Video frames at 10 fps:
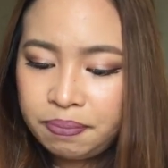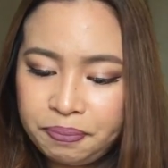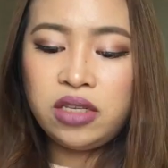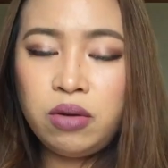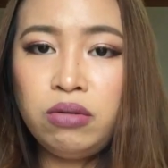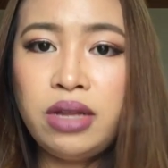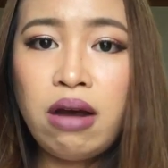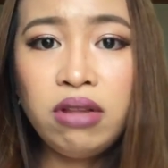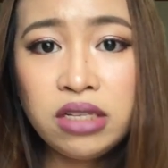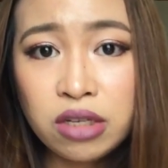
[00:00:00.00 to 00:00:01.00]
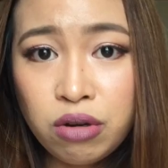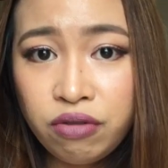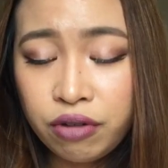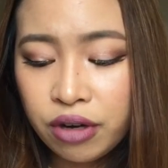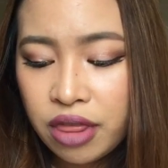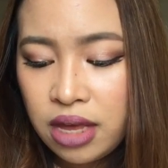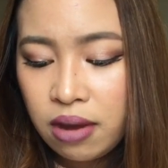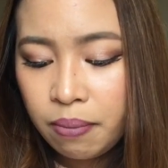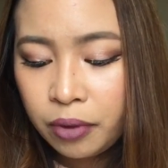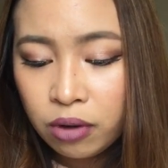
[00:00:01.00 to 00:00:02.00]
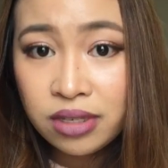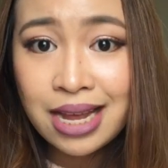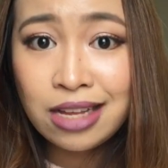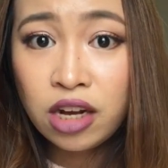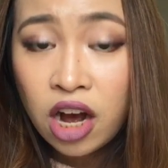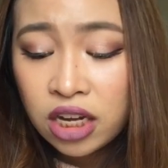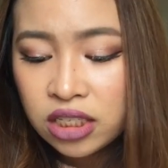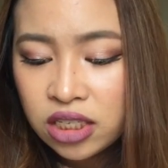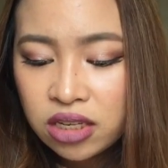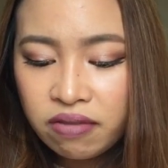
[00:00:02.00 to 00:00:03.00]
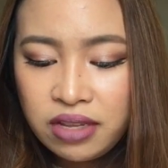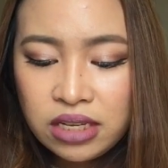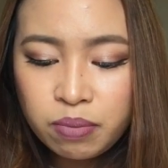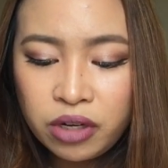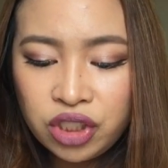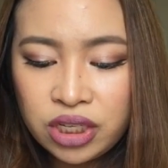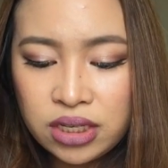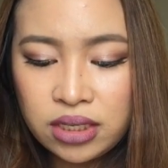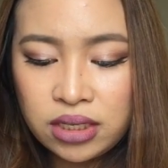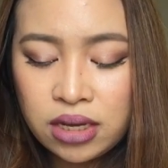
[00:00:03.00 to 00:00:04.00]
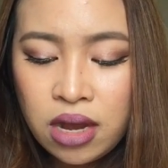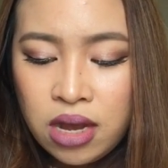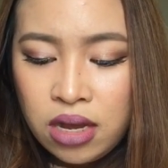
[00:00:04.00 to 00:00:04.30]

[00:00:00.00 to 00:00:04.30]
So now let's go for the pros and cons of these brushes.